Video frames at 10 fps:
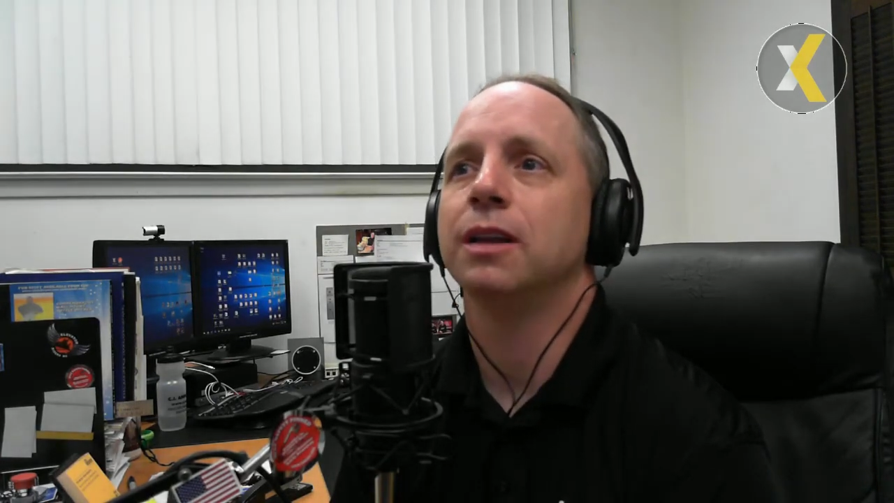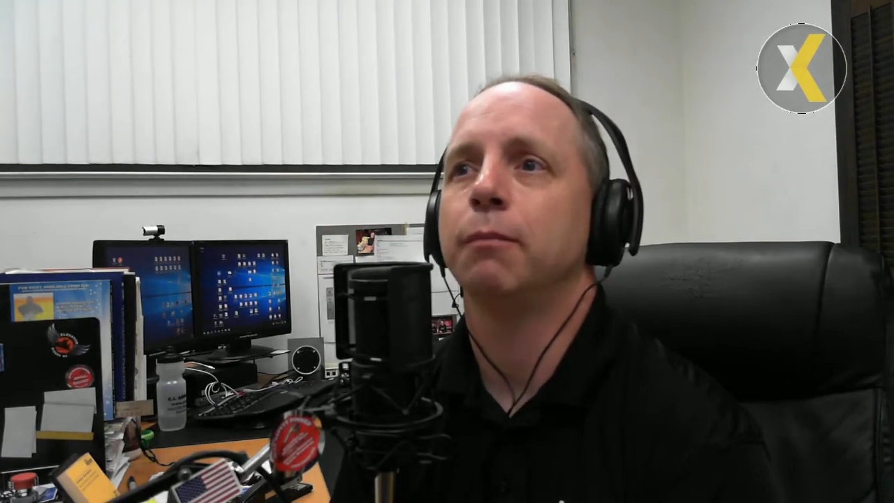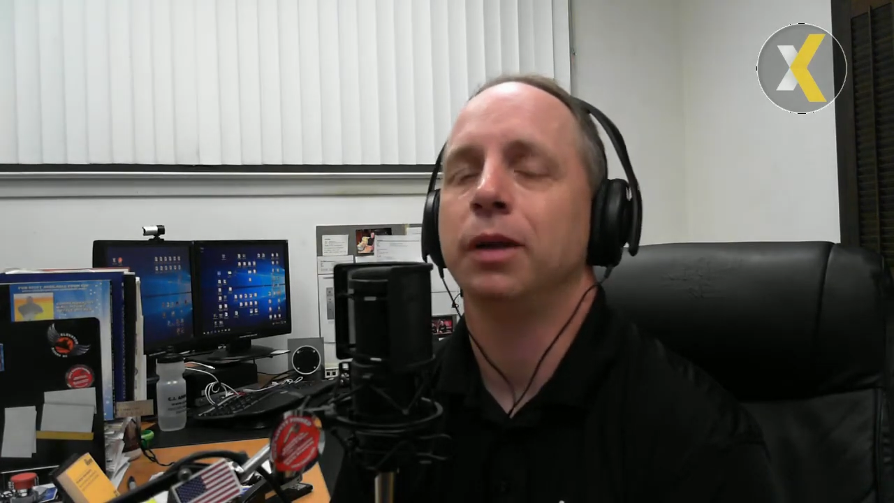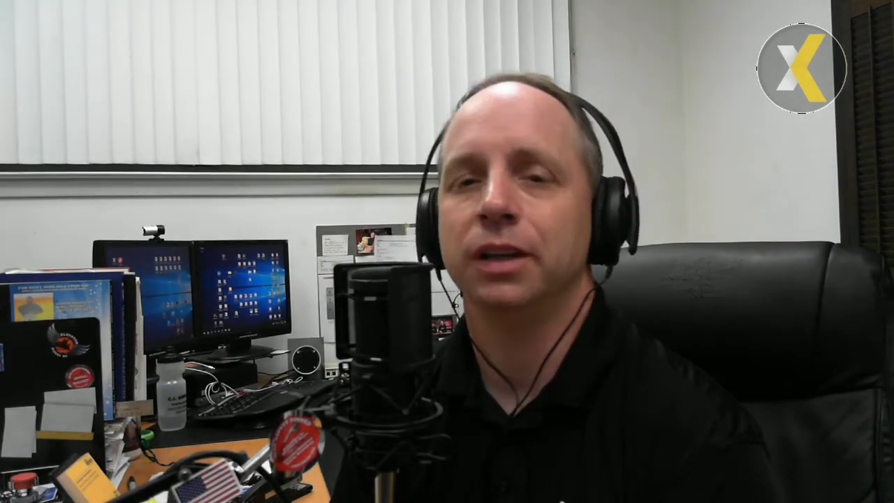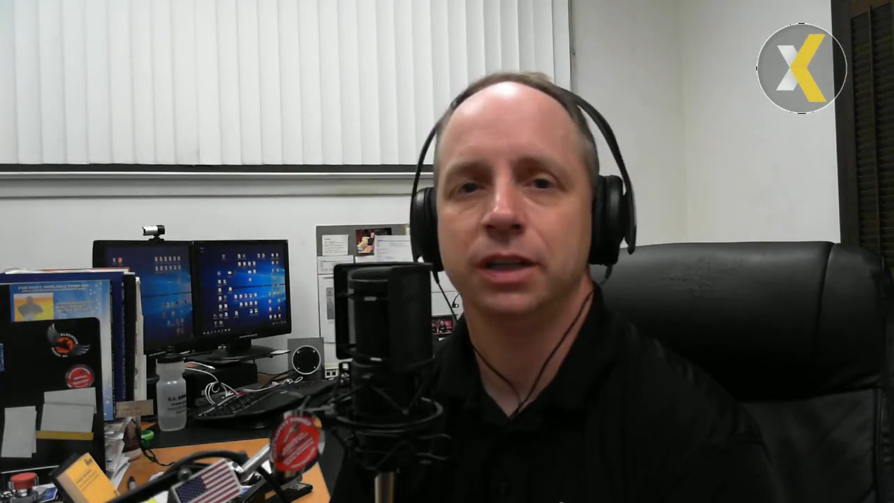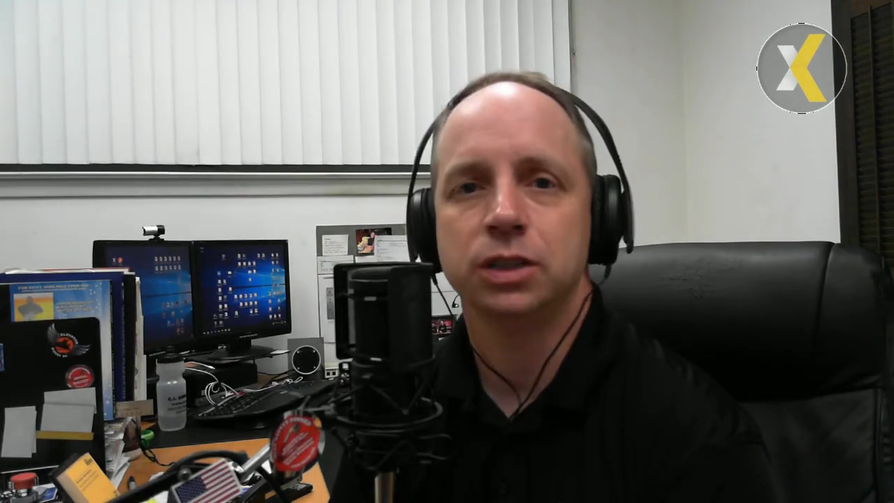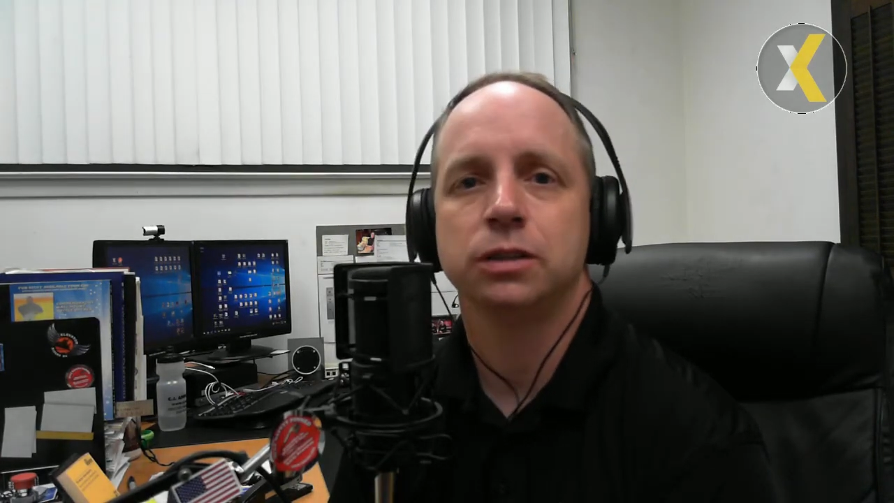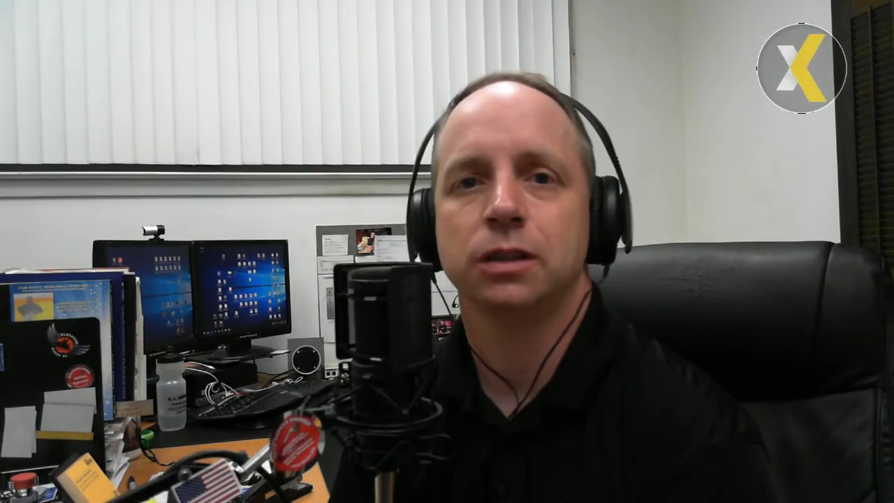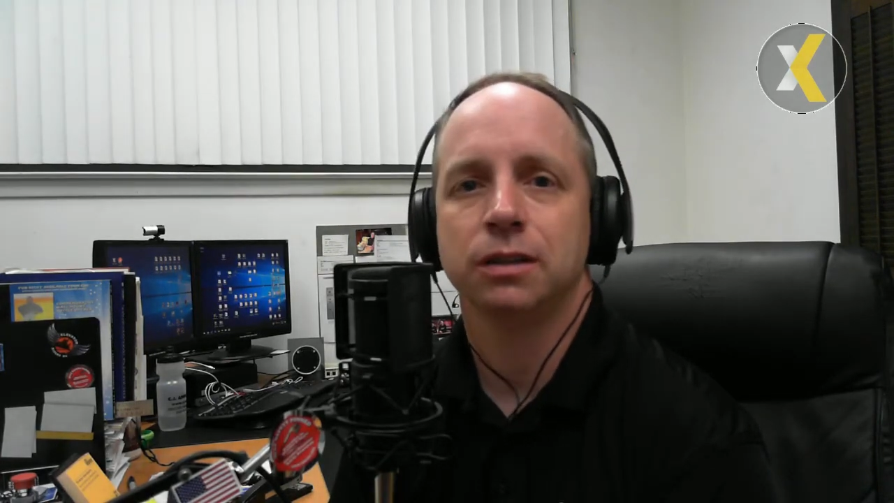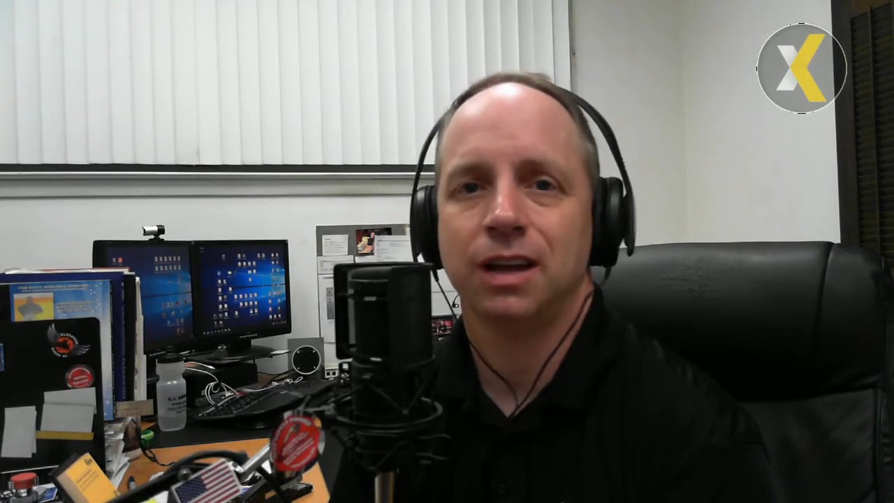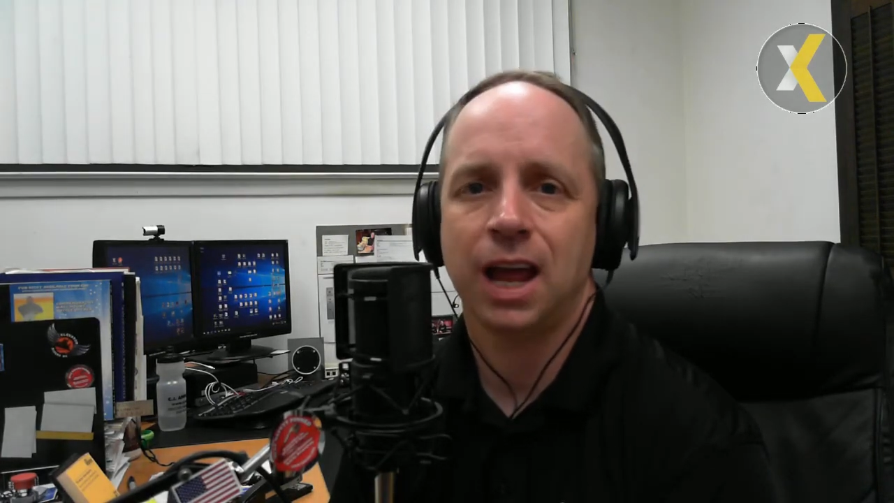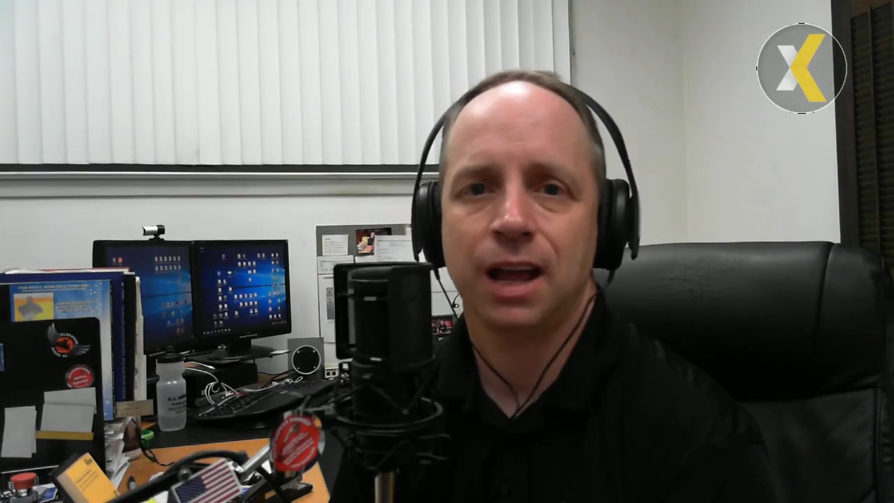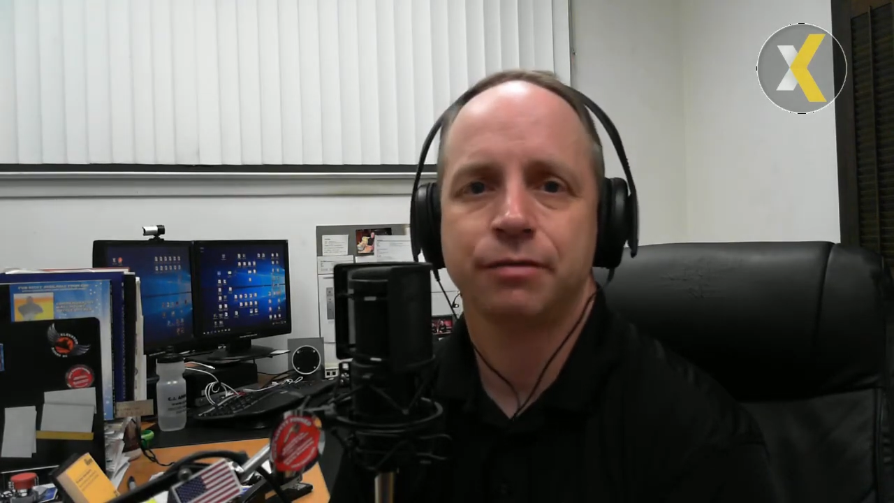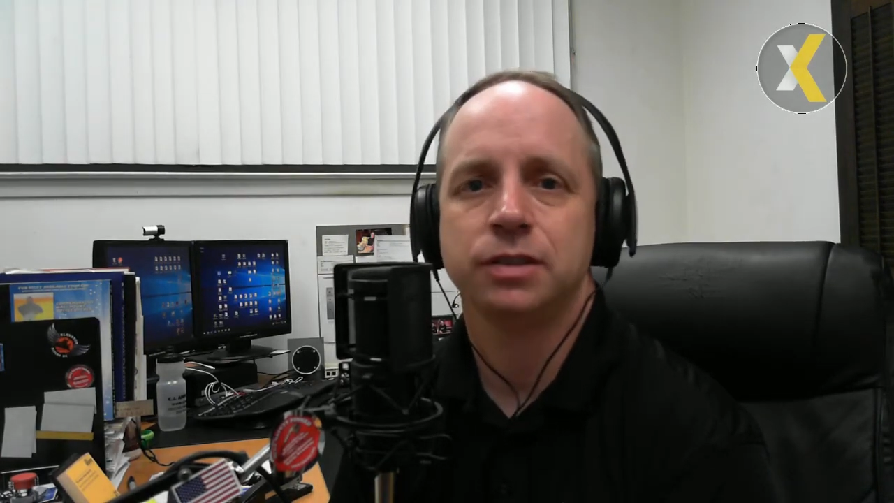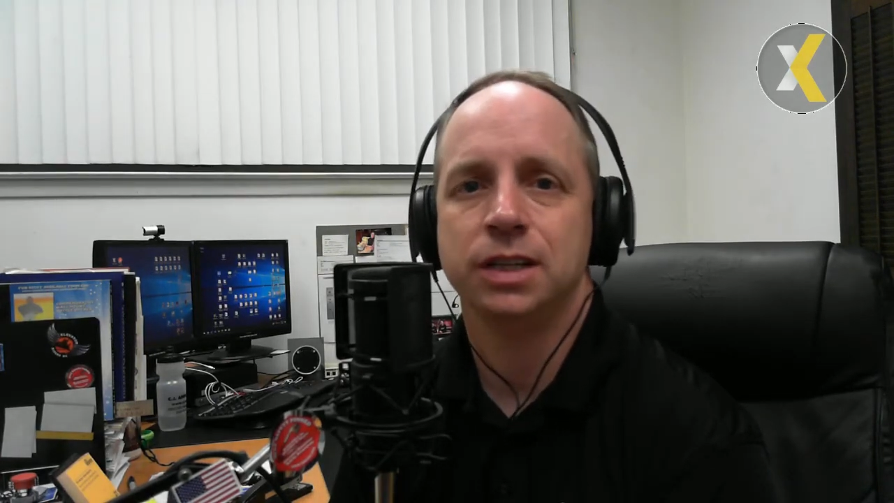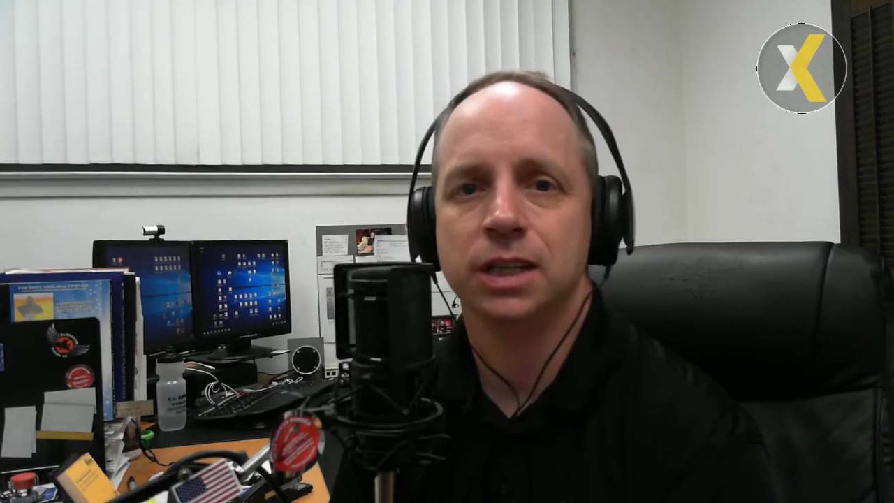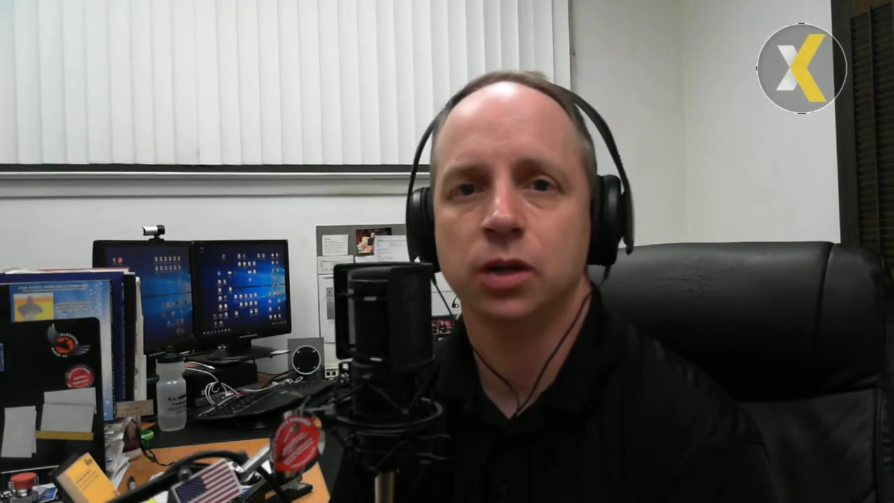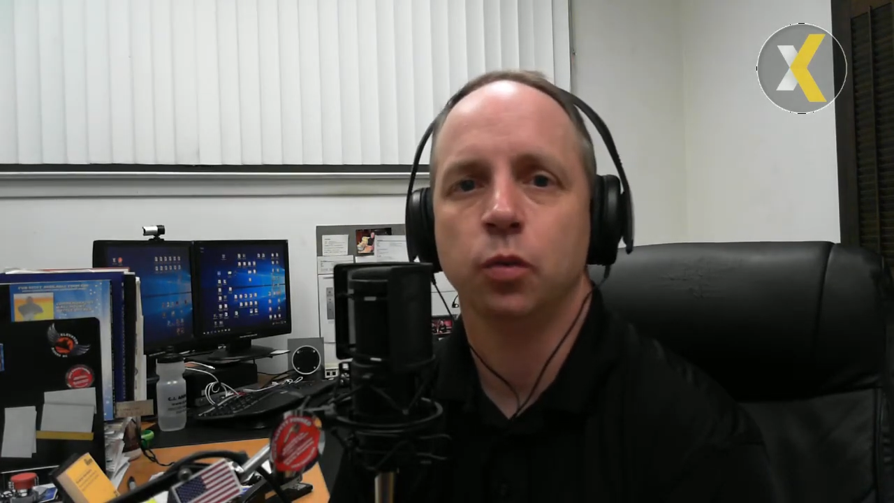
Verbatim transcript: police have to deal